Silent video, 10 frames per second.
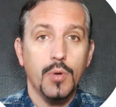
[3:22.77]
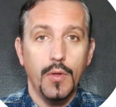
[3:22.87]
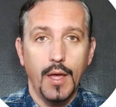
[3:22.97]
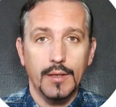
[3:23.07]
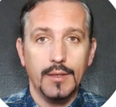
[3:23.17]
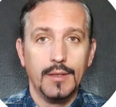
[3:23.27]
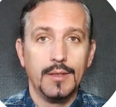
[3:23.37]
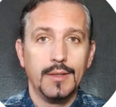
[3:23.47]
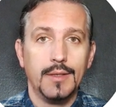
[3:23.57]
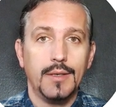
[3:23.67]
product
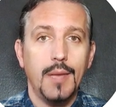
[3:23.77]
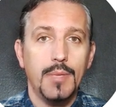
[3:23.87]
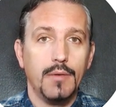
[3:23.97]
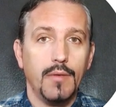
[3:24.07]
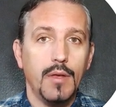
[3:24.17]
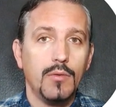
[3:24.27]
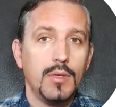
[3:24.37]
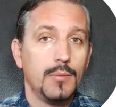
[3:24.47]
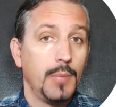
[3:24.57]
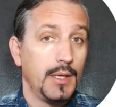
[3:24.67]
can be
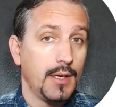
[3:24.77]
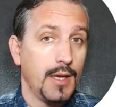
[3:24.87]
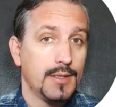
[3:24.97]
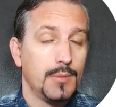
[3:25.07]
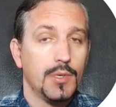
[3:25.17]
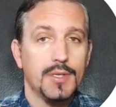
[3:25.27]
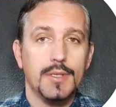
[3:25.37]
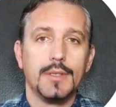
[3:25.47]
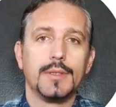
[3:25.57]
reviewed by the customers.